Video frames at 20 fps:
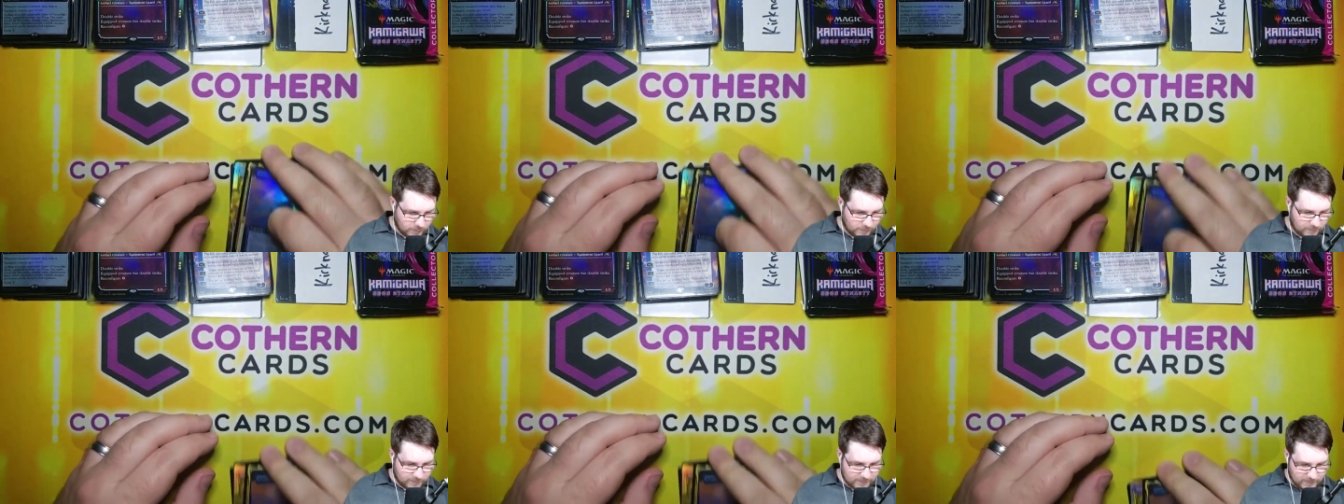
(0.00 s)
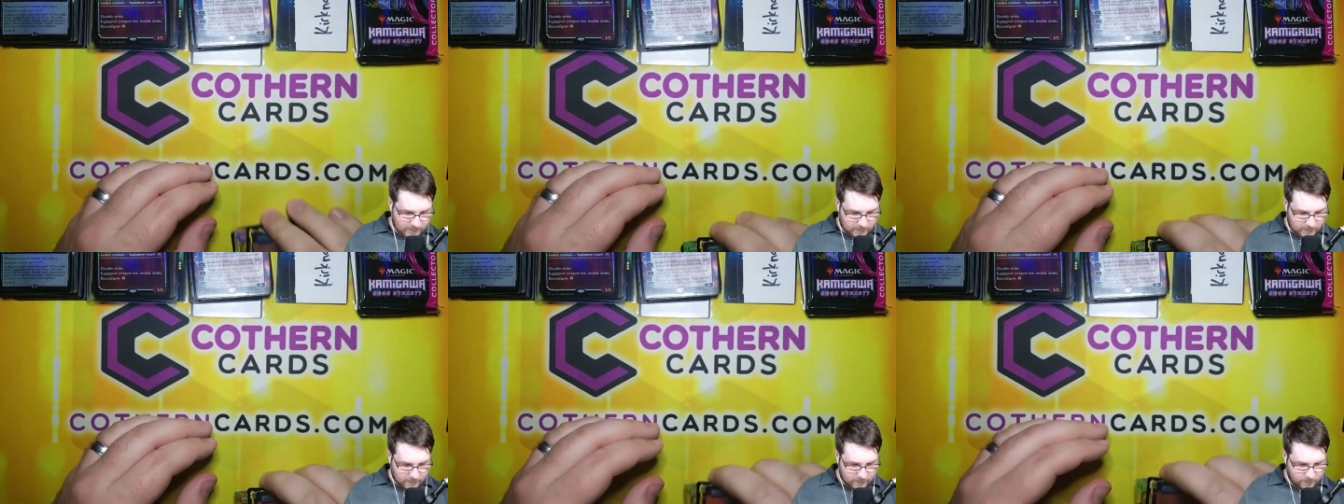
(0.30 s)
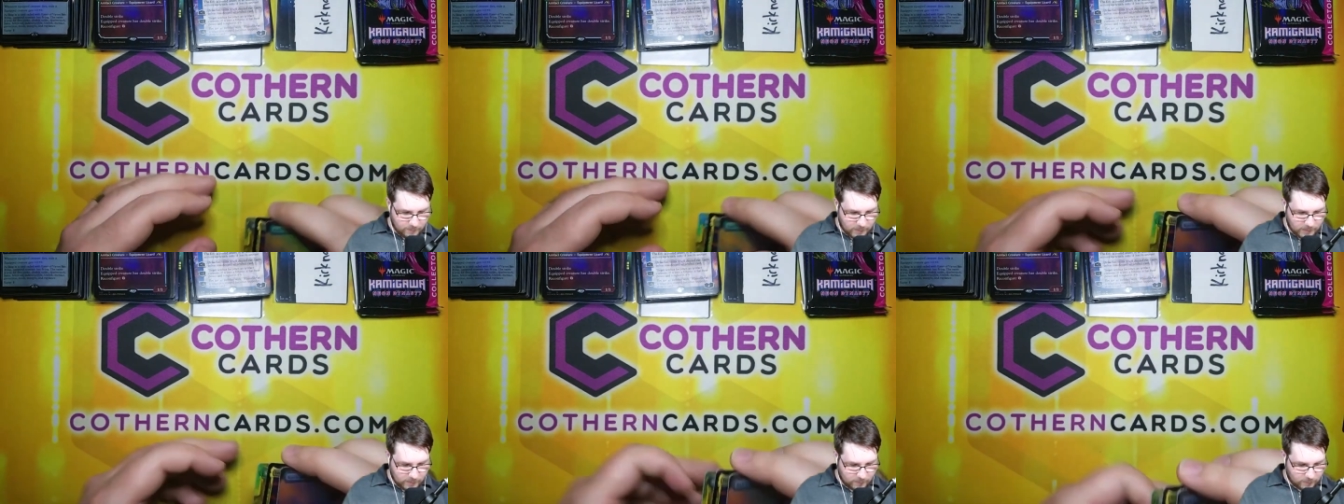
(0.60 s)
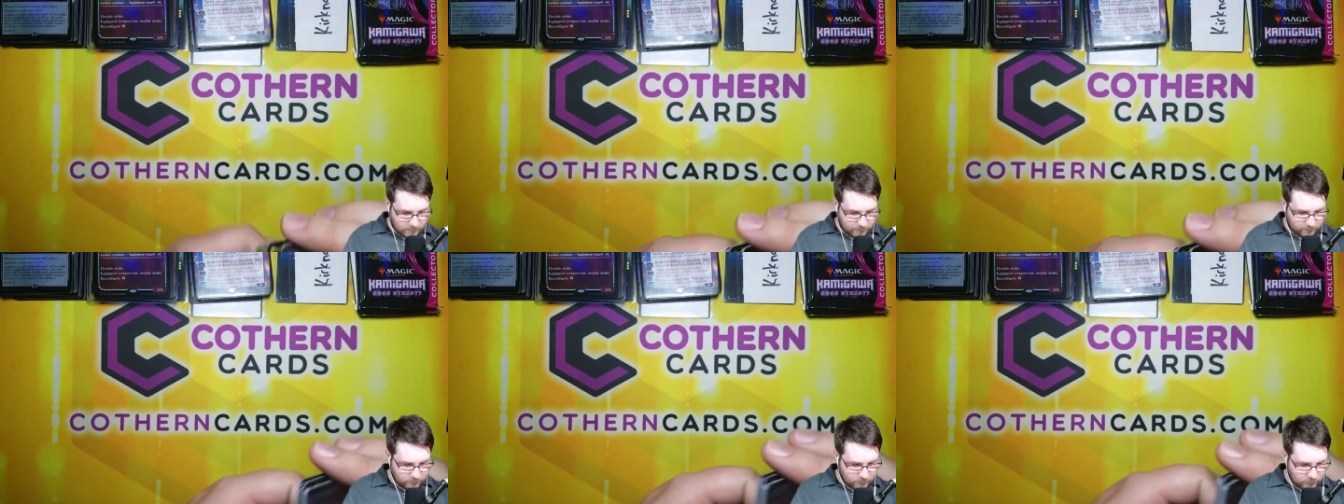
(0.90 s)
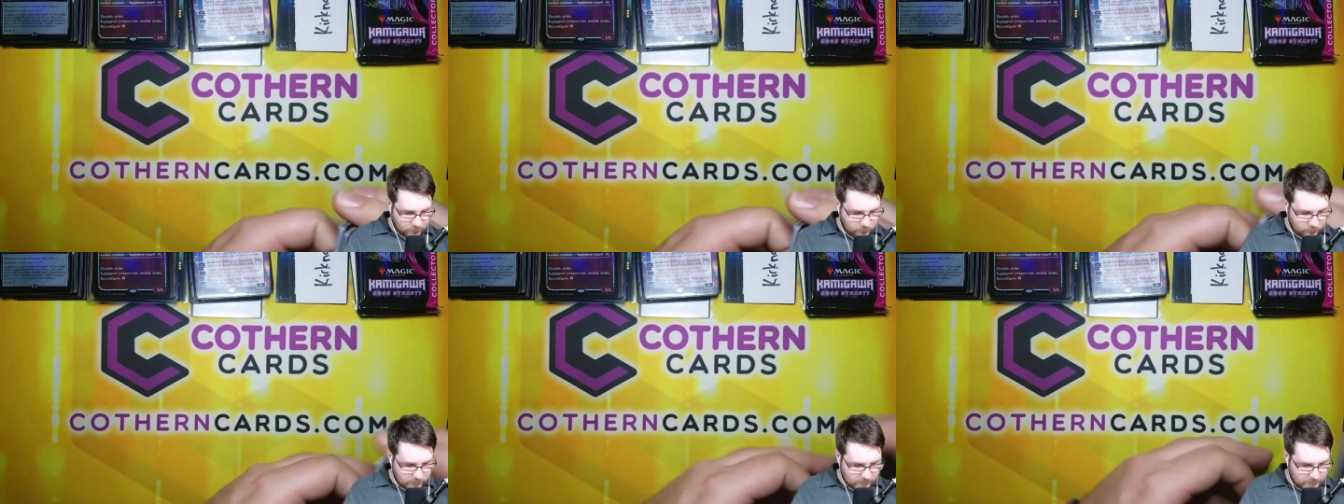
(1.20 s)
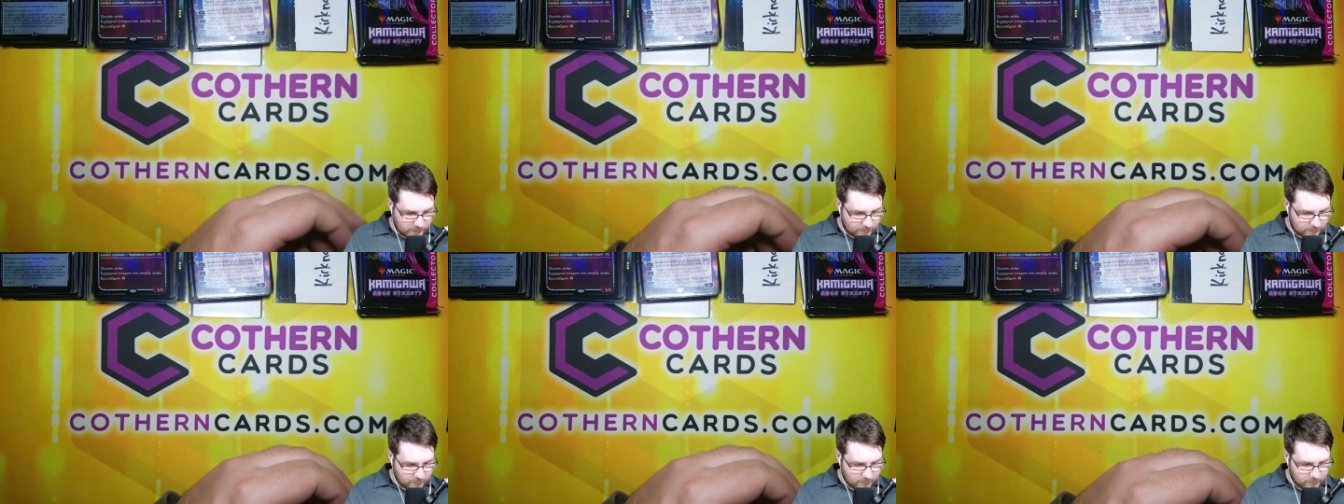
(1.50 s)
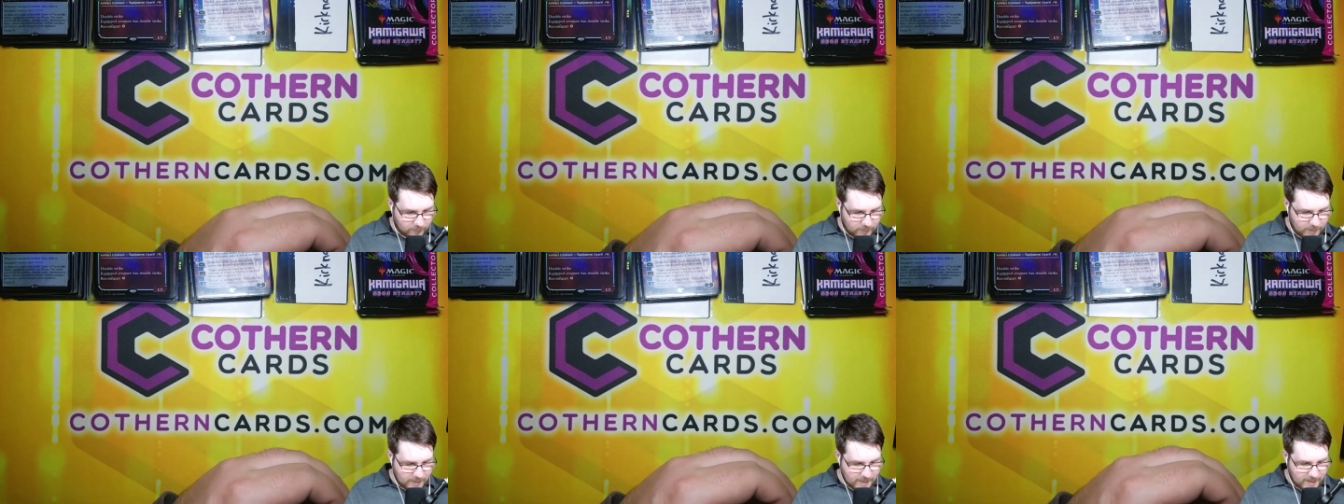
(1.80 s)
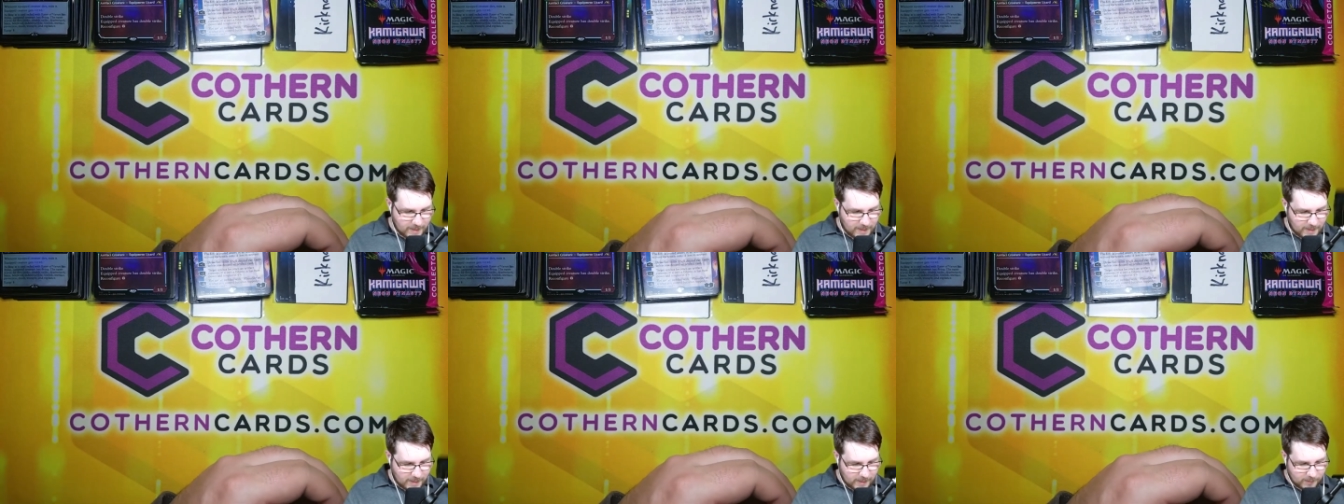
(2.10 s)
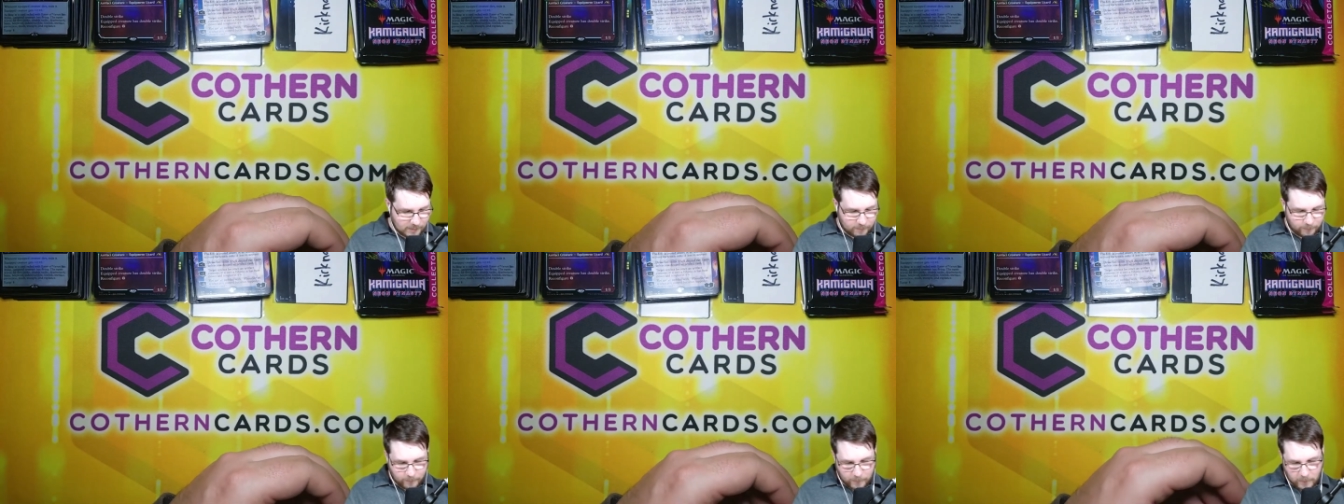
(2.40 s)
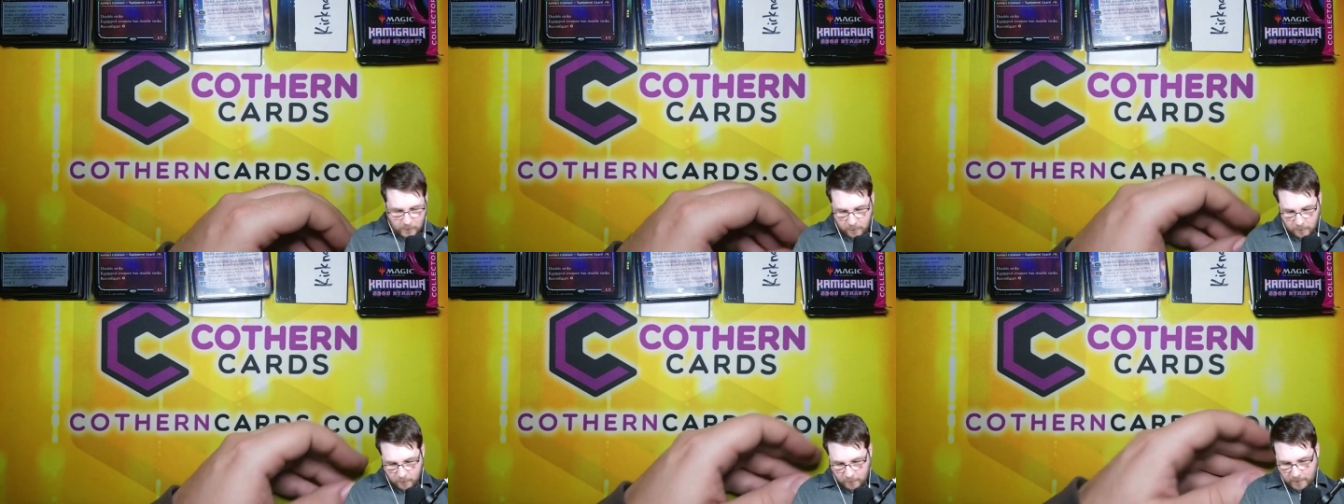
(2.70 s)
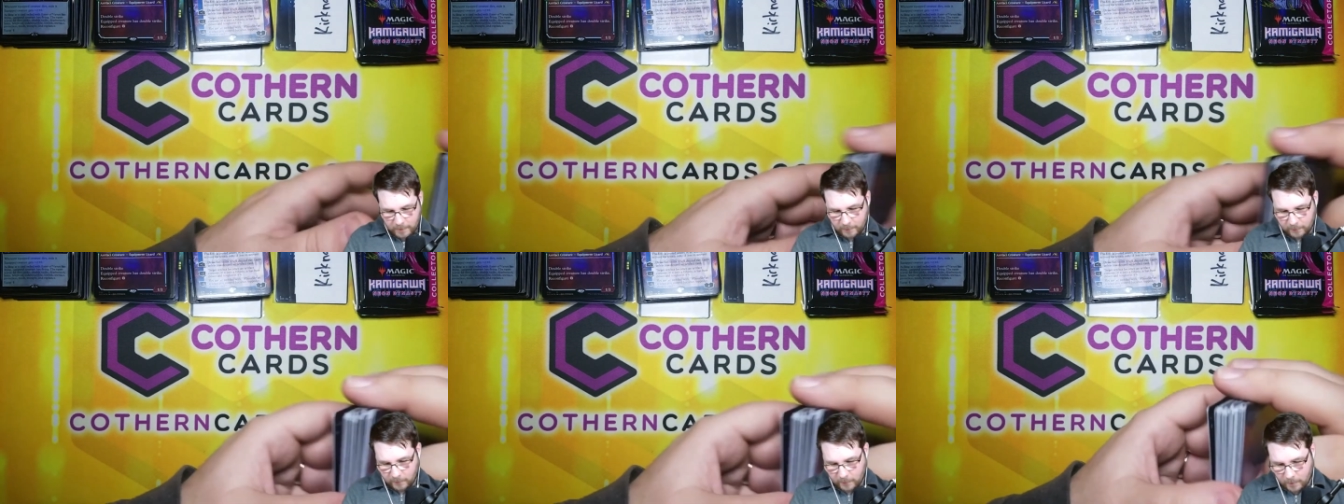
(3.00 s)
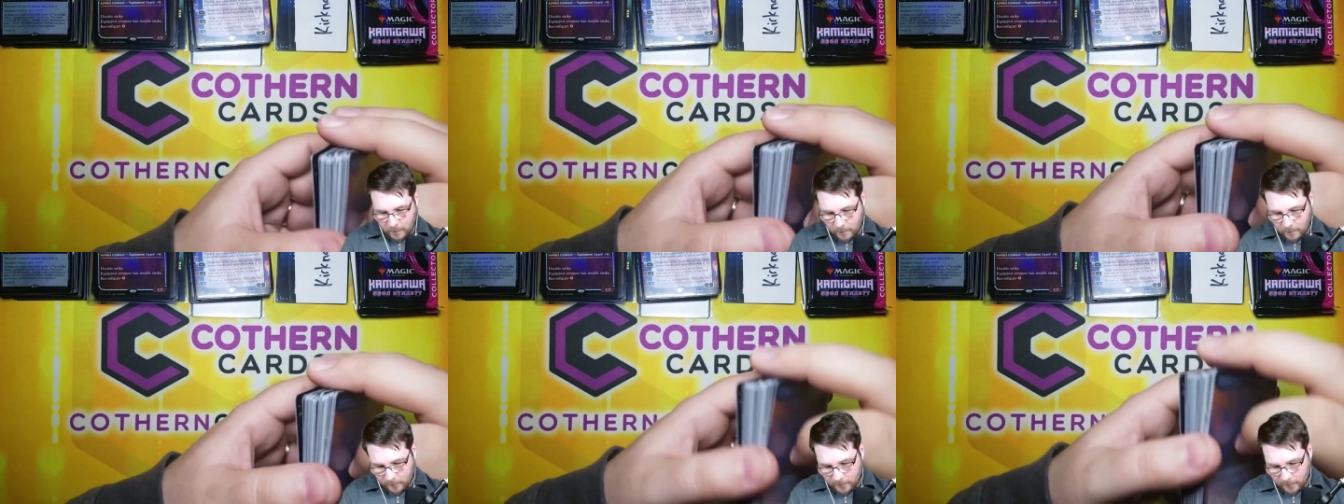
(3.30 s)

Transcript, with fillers: sitting in the middle, unfortunately, at thirty-eight. Poe is our